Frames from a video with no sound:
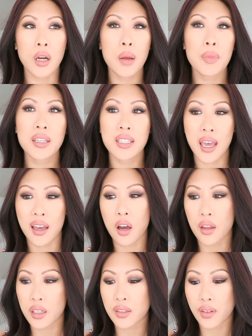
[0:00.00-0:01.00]
I might
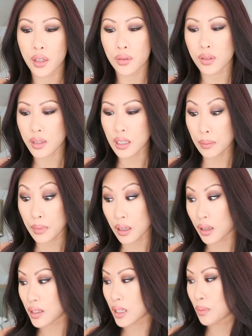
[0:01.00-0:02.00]
tag all these videos the same
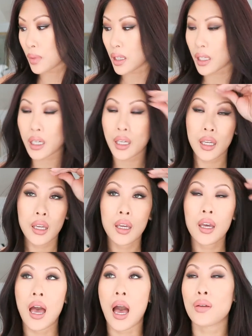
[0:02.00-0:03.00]
thing because I'm like,
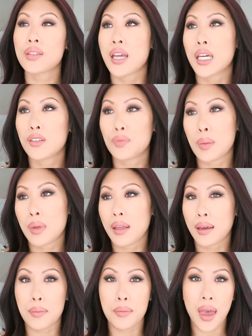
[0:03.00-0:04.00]
outside of maybe
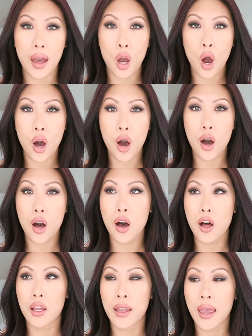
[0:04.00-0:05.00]
like a MAC
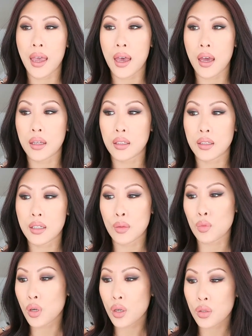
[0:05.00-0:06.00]
haul and
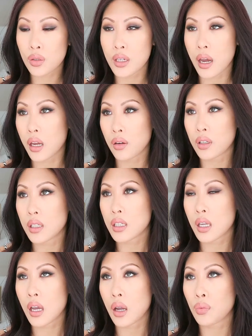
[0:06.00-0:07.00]
some drugstore
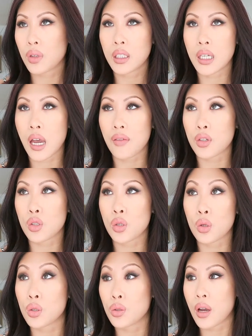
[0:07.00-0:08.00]
diaries, I really haven't
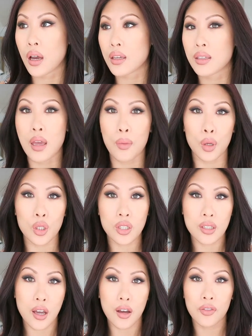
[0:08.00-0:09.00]
showed you guys that much
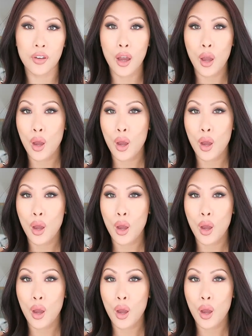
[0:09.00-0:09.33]
stuff.